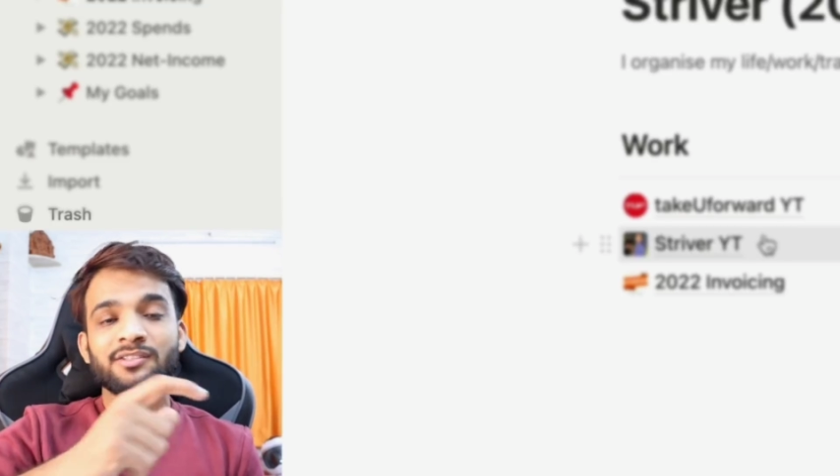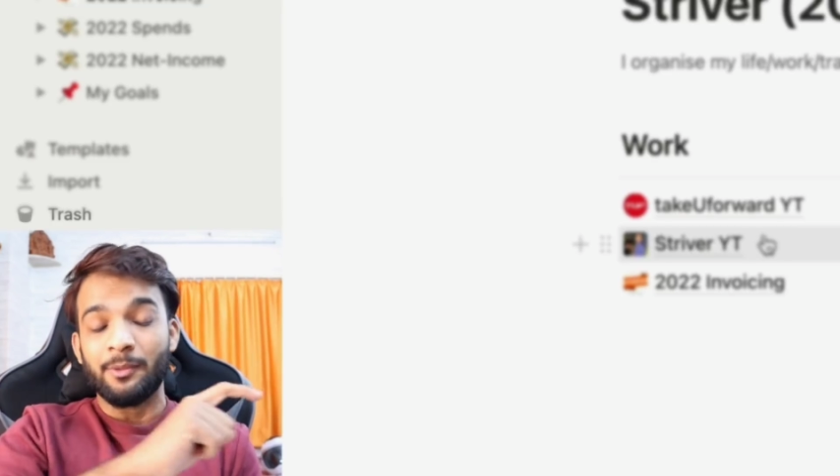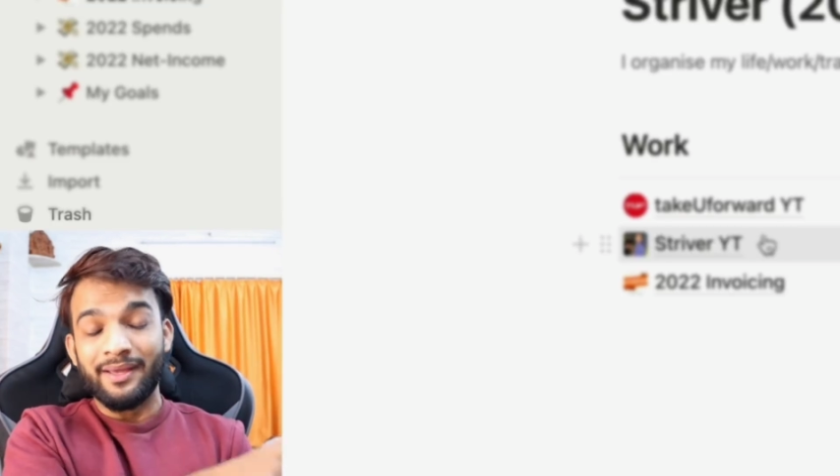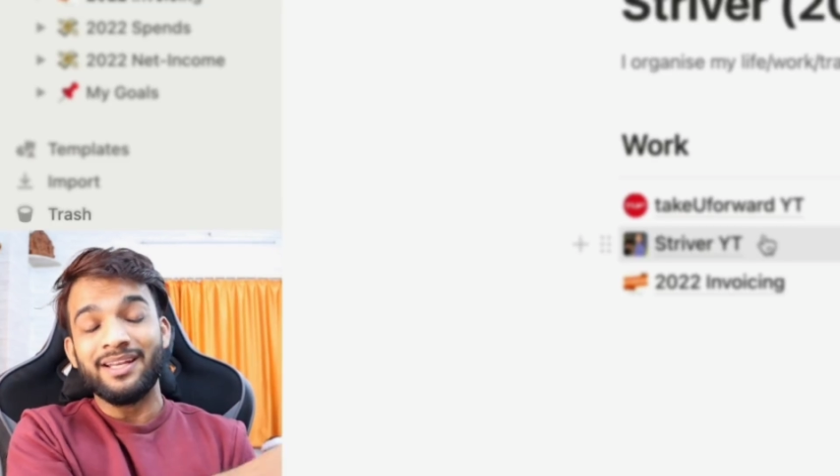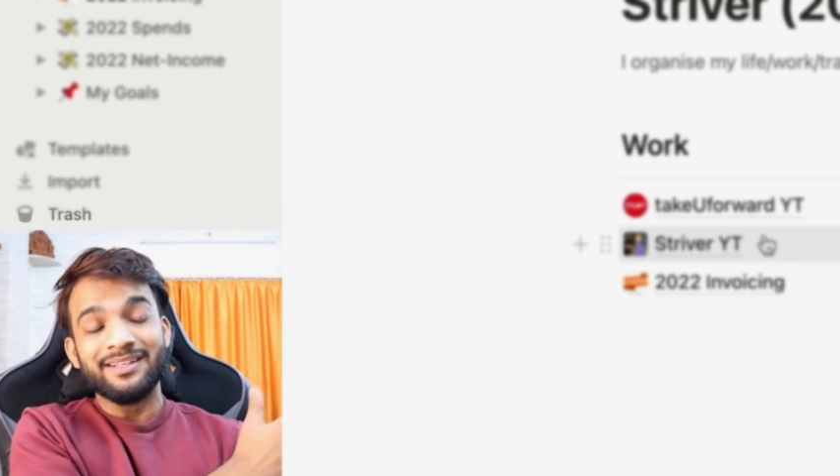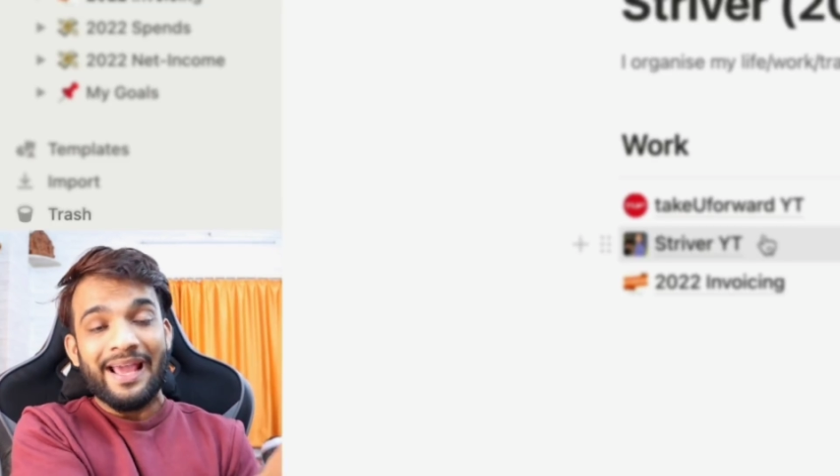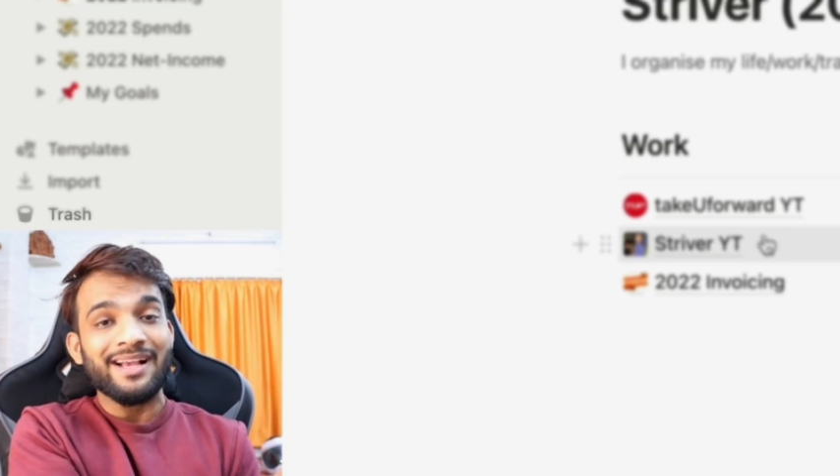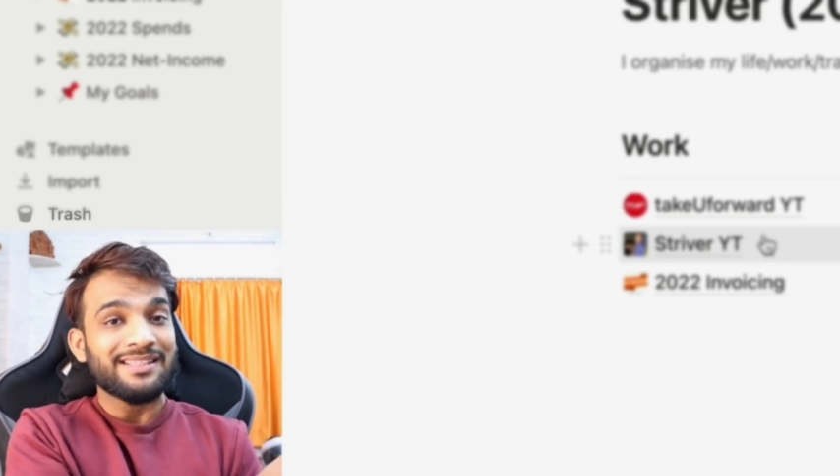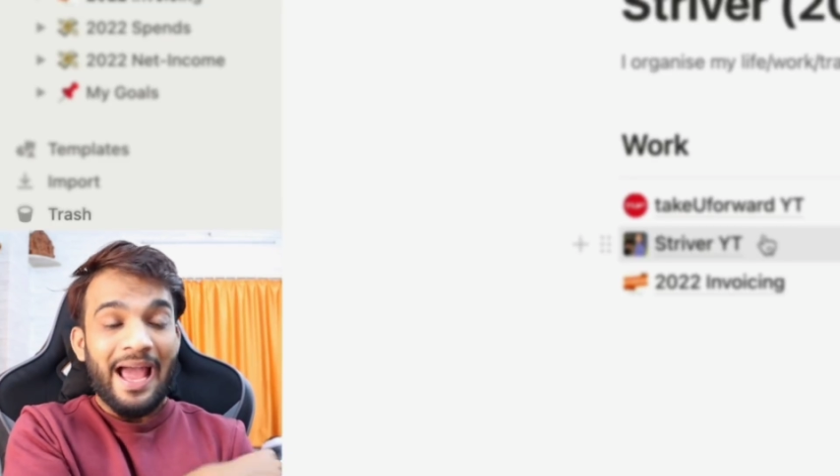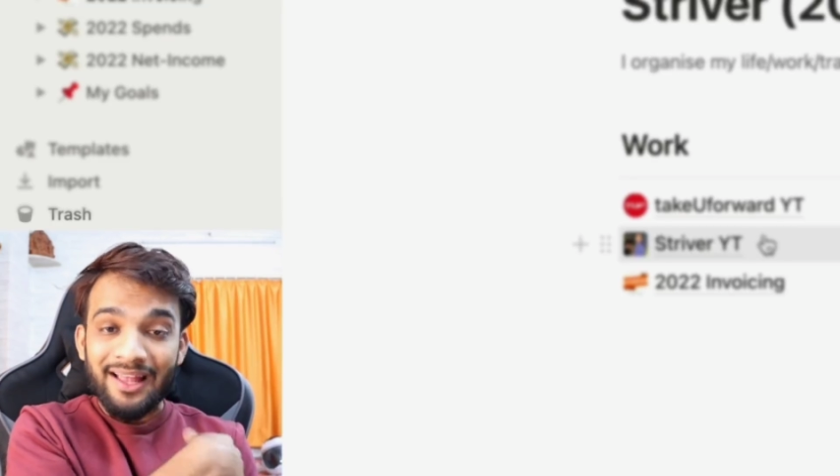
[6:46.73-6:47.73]
remaining
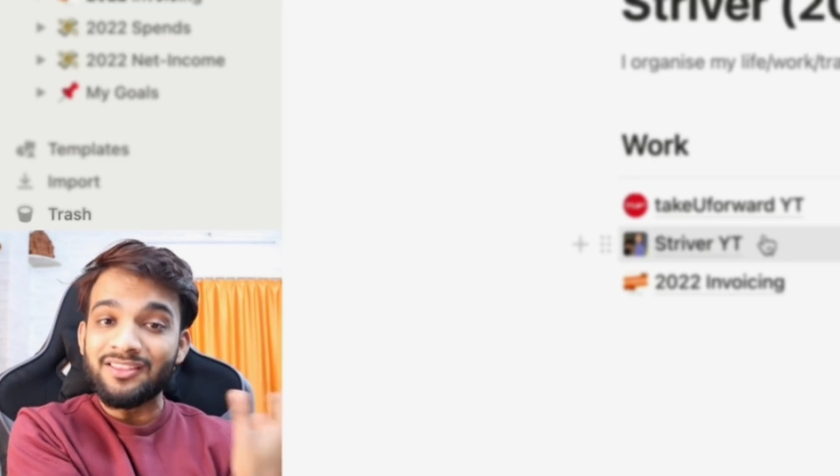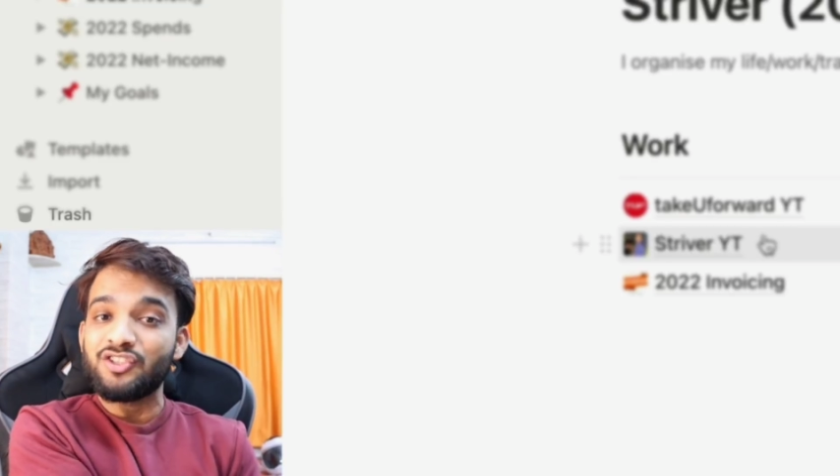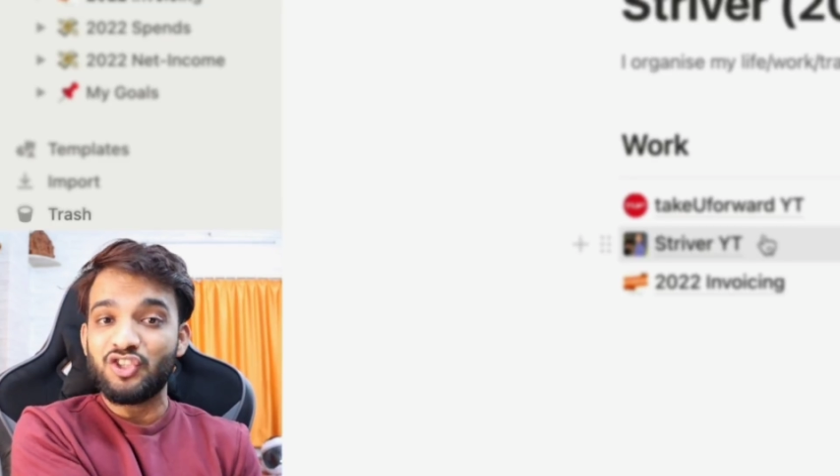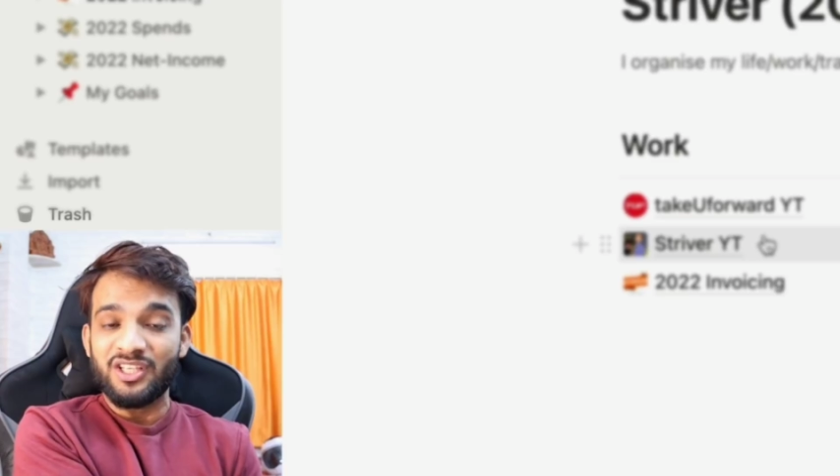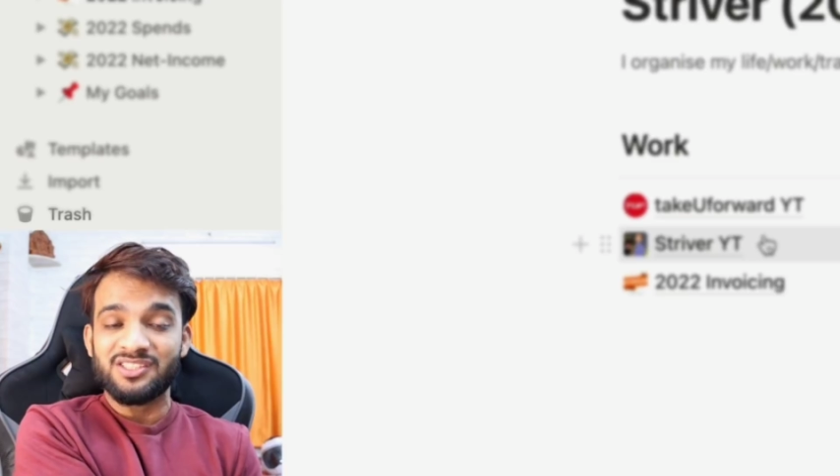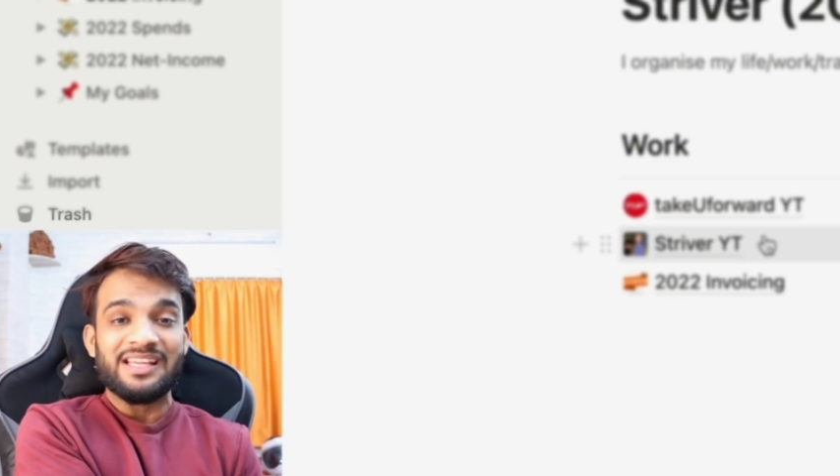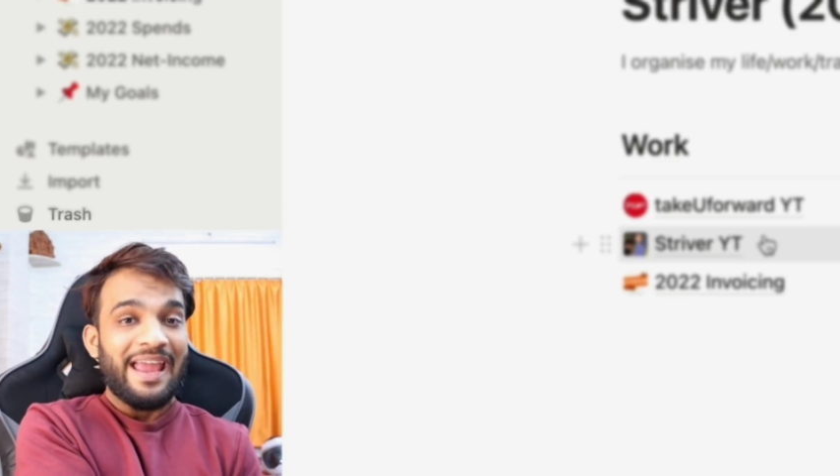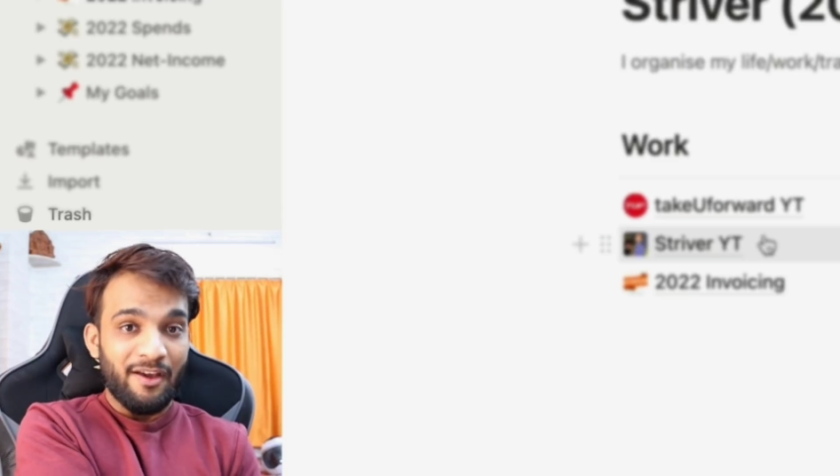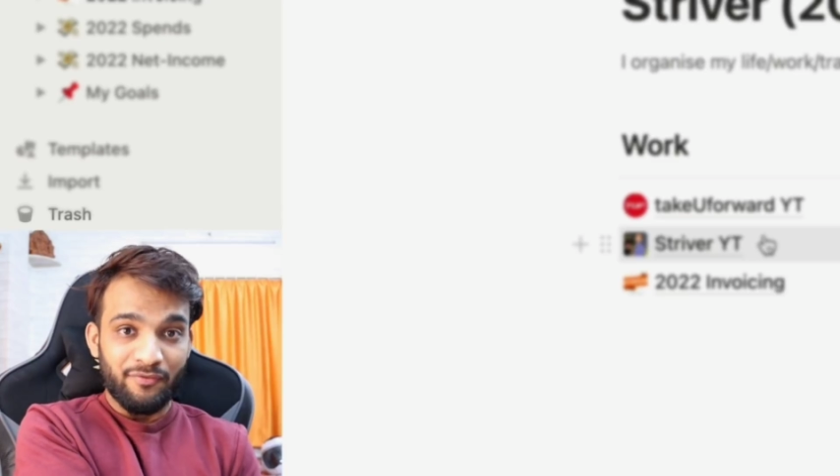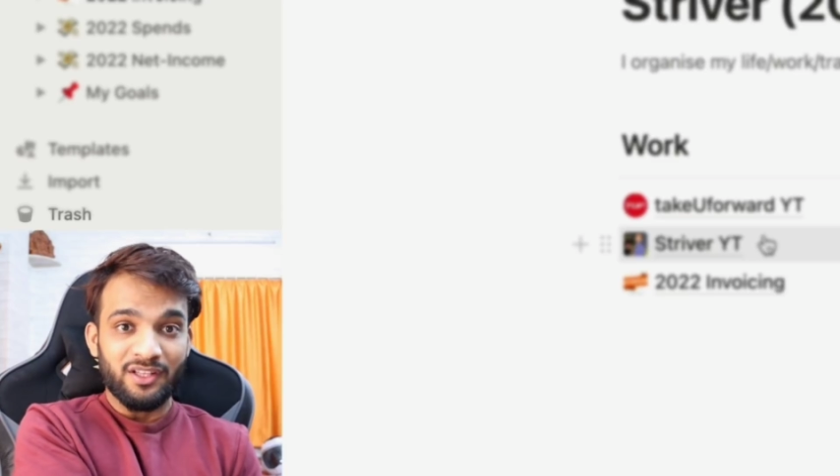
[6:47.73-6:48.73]
tax and the GST,
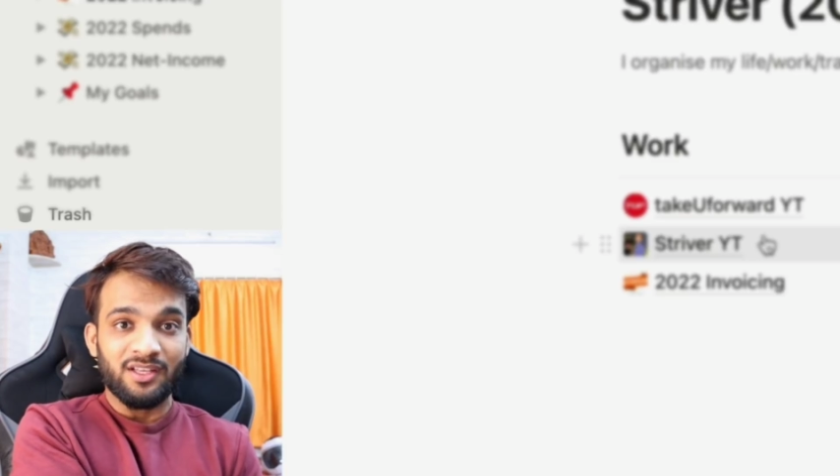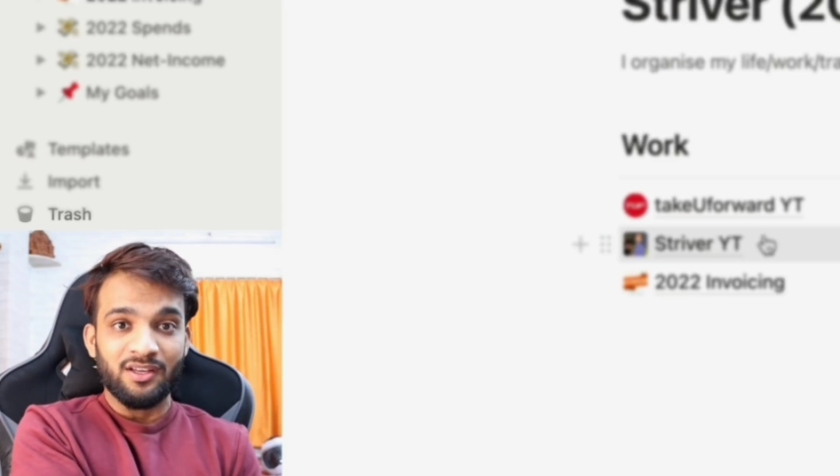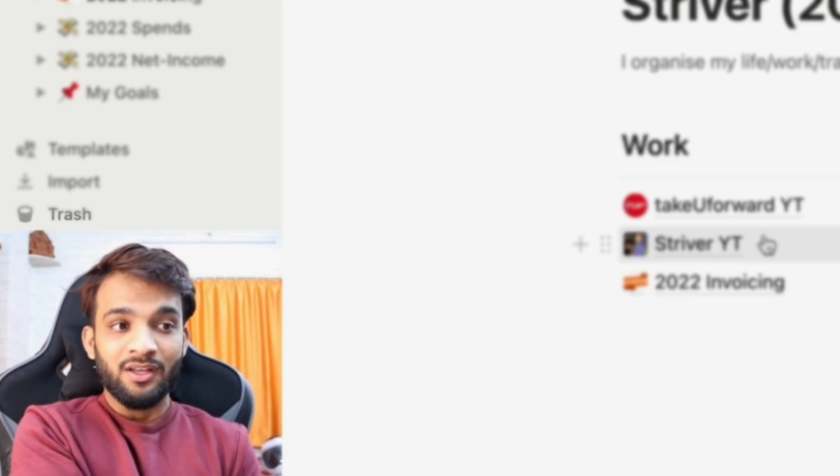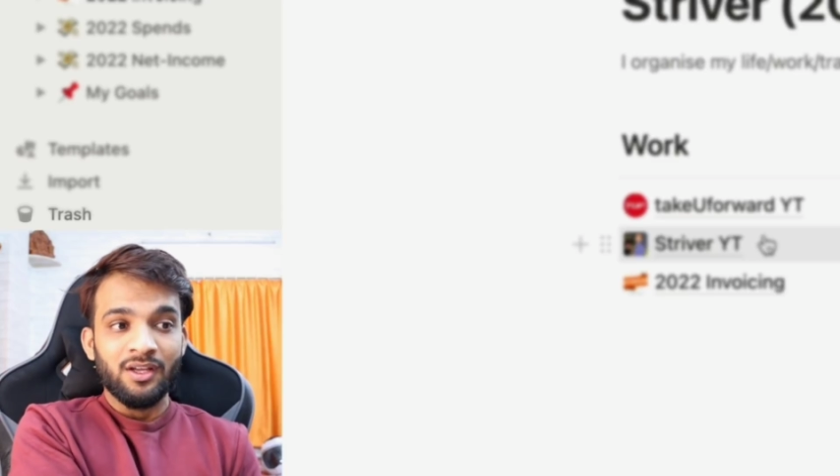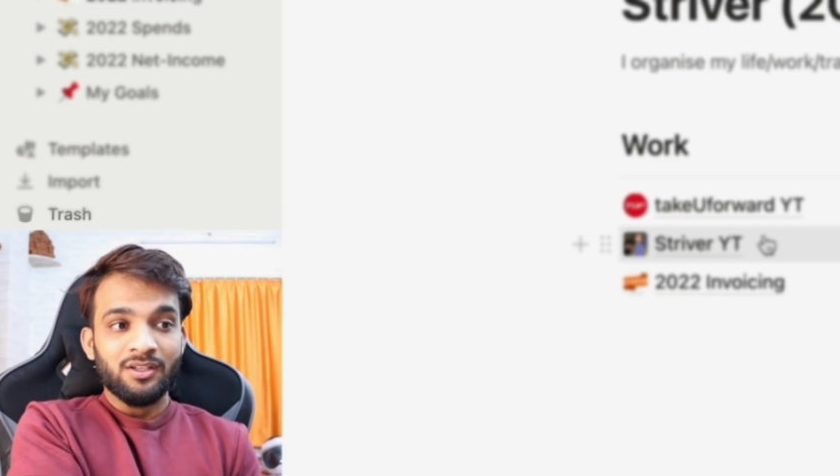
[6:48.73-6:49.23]
everything.